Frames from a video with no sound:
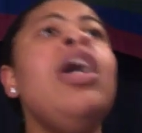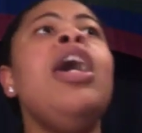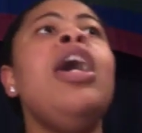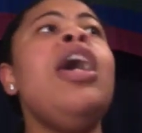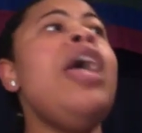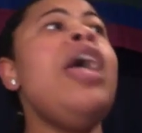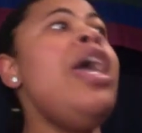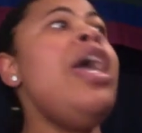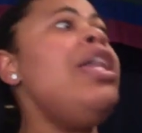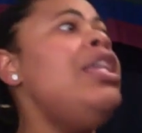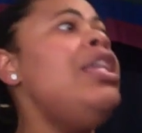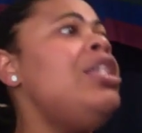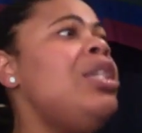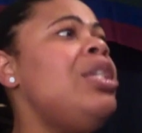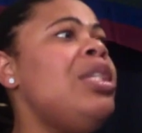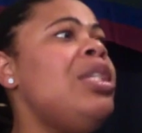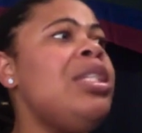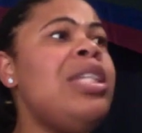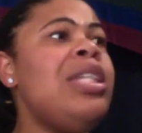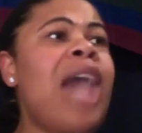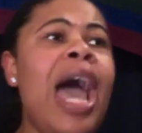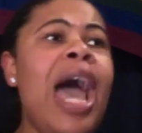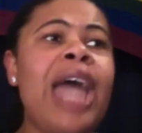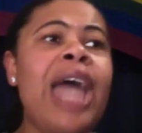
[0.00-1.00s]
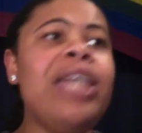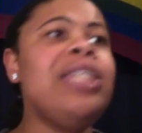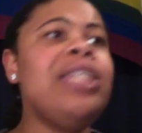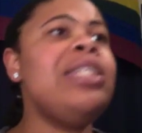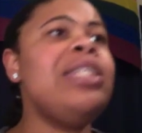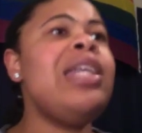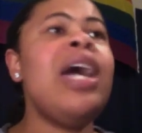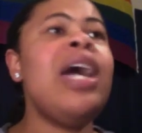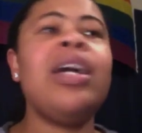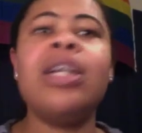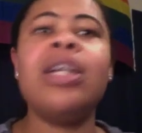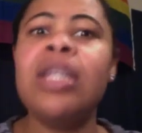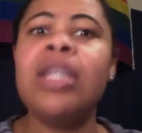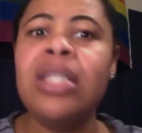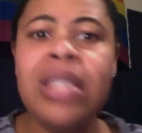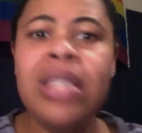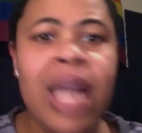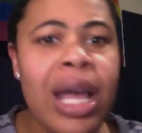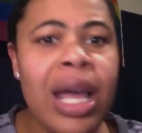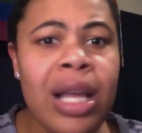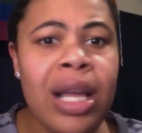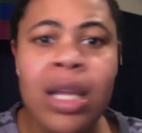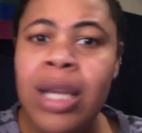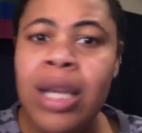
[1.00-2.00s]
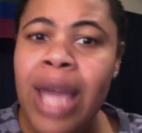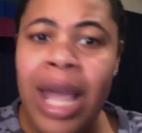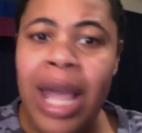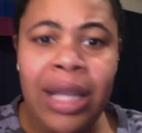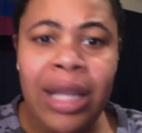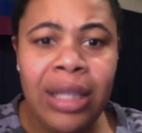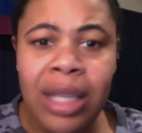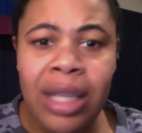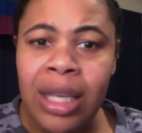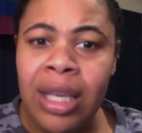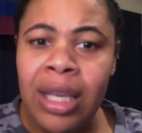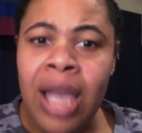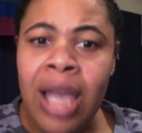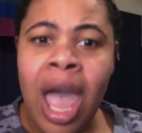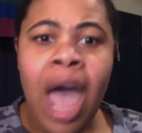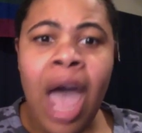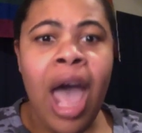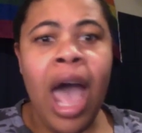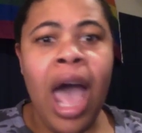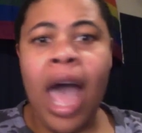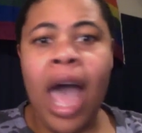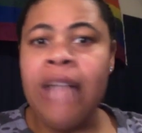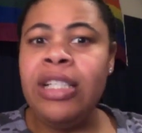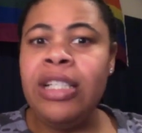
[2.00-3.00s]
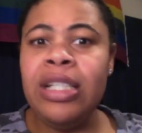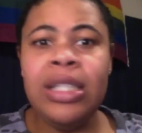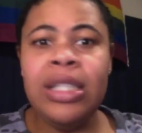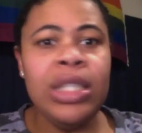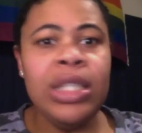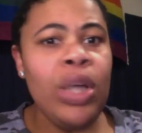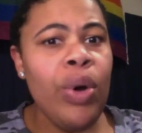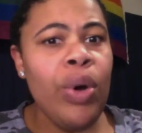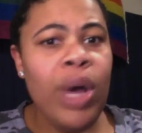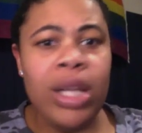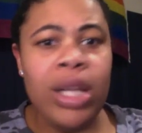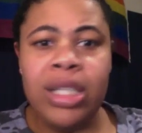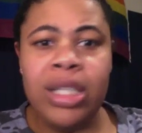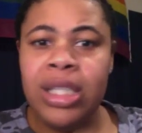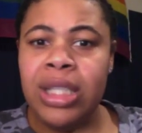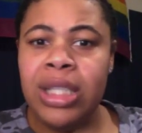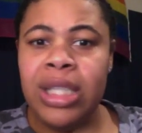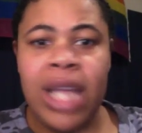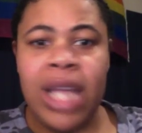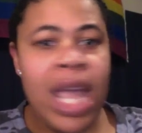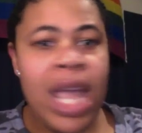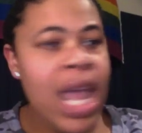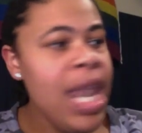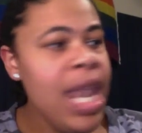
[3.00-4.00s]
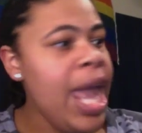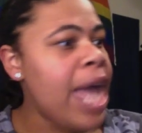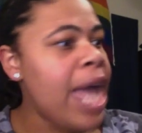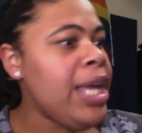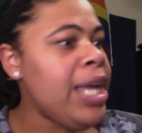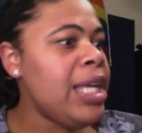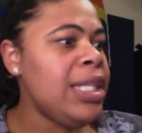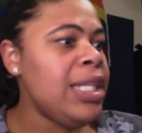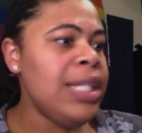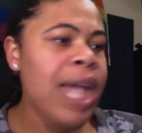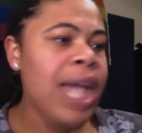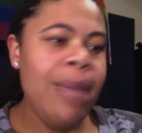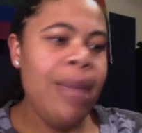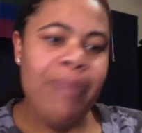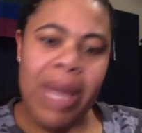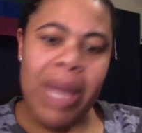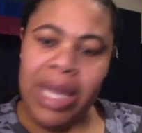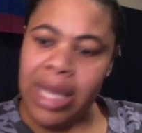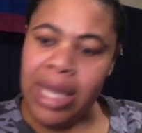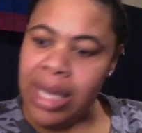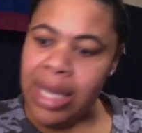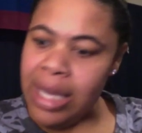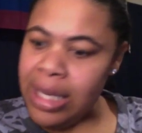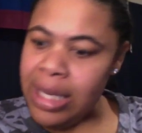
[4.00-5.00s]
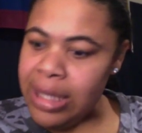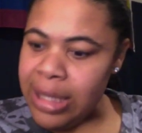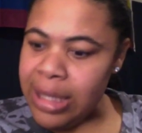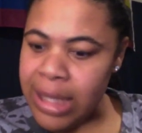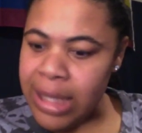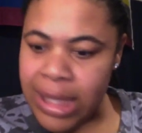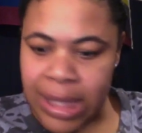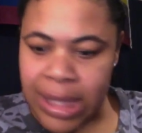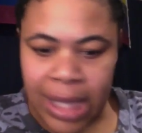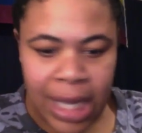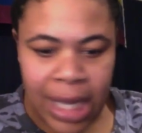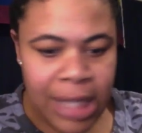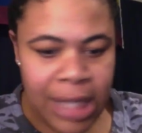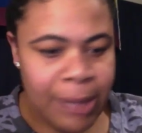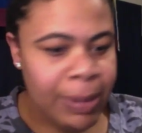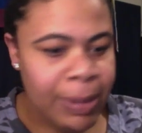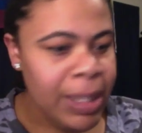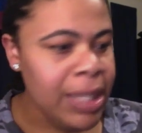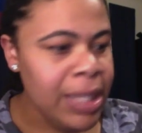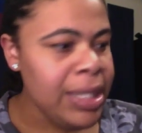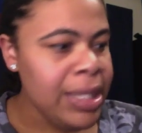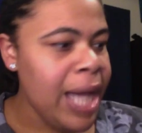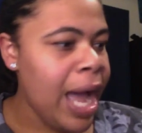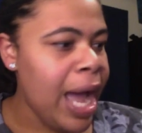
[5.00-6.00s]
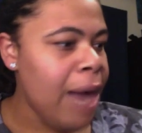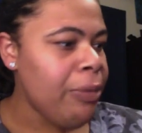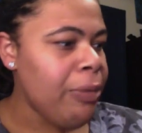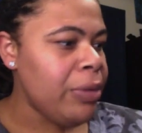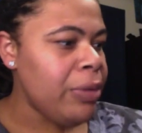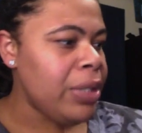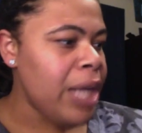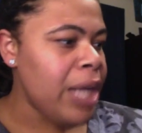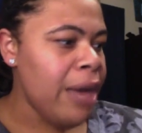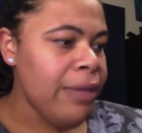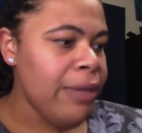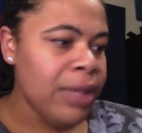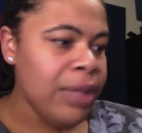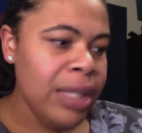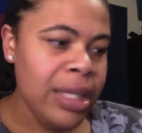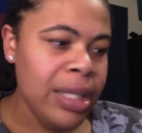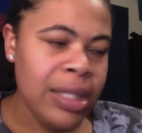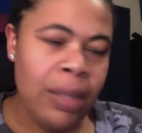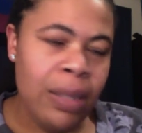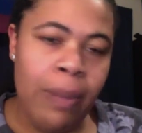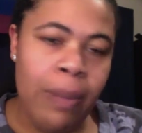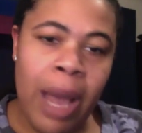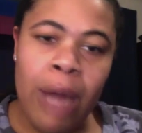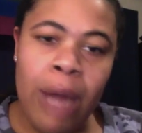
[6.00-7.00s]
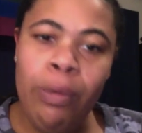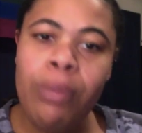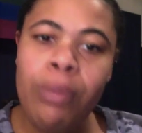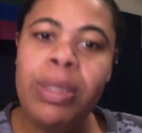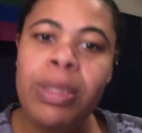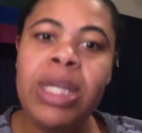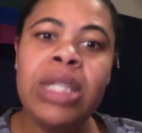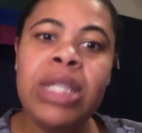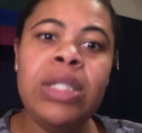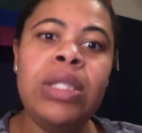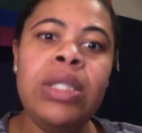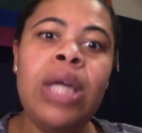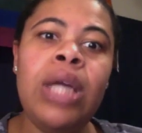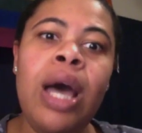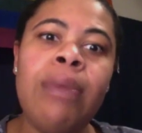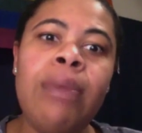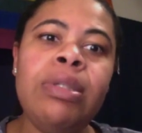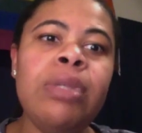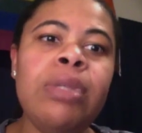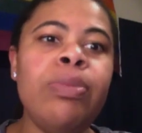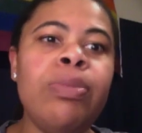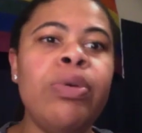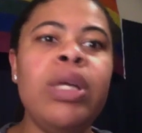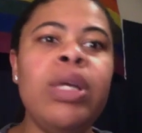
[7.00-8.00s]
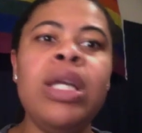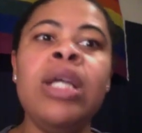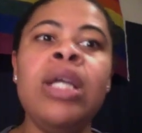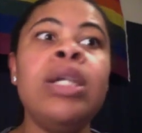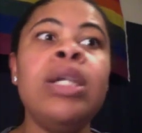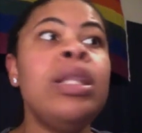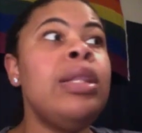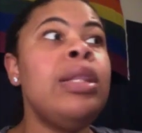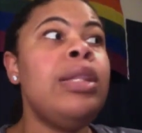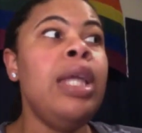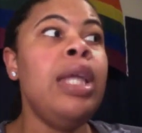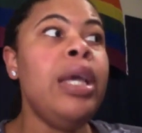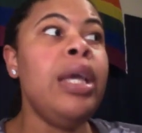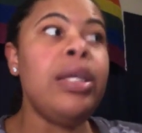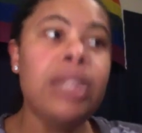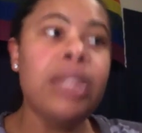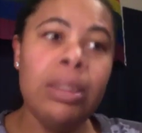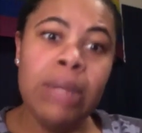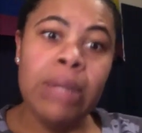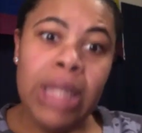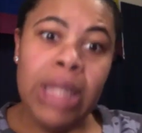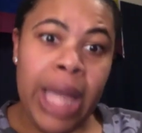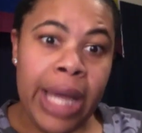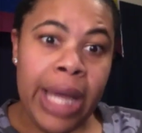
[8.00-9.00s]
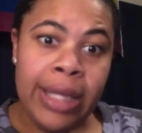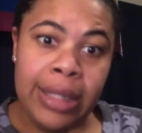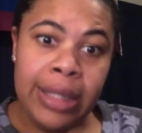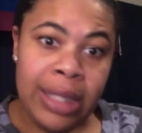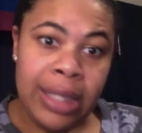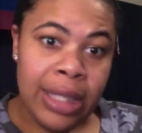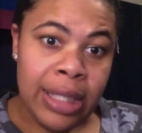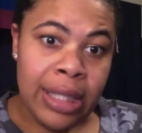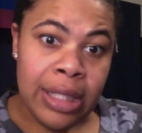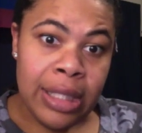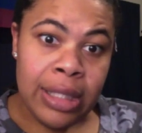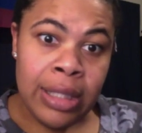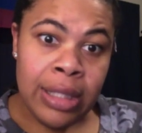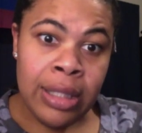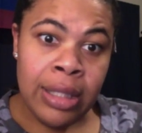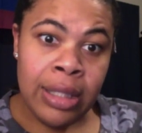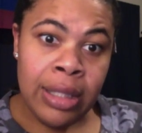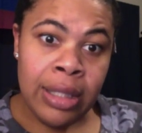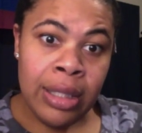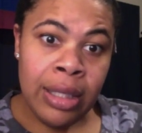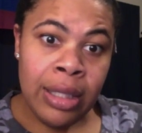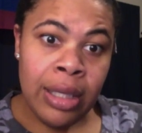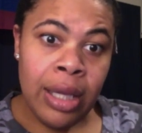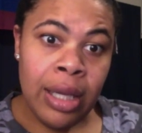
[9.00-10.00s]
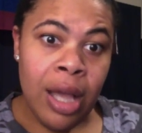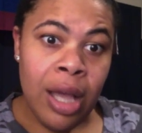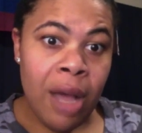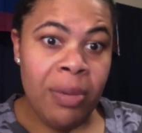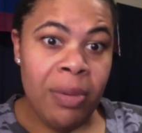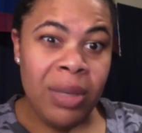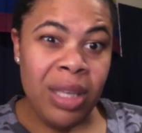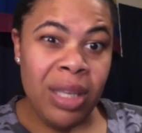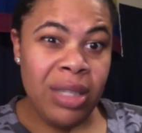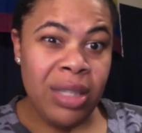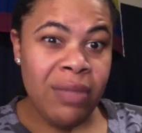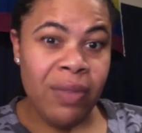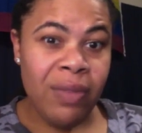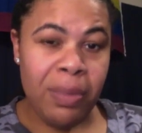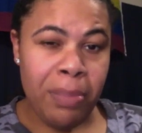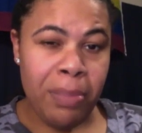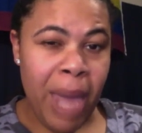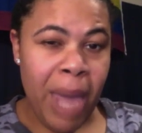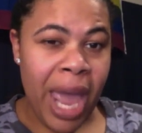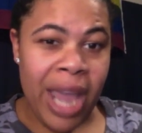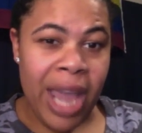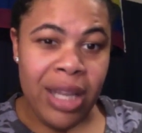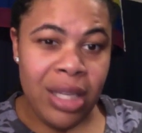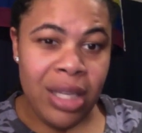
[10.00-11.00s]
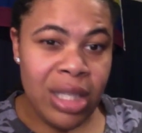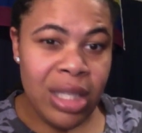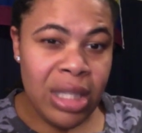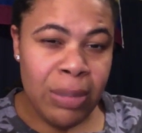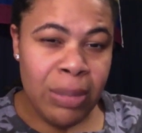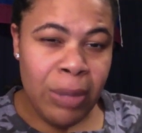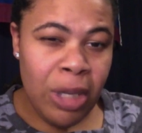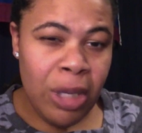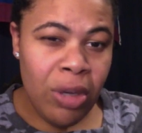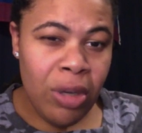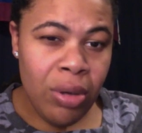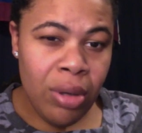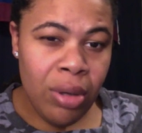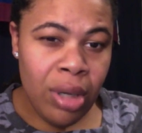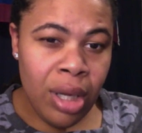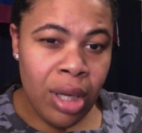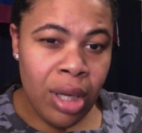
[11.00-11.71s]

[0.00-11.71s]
And it's not connecting. I just don't understand. Like, it's not making any sense, because I would never think somebody would be this dumb to think of something like this. Not because of a pay dispute.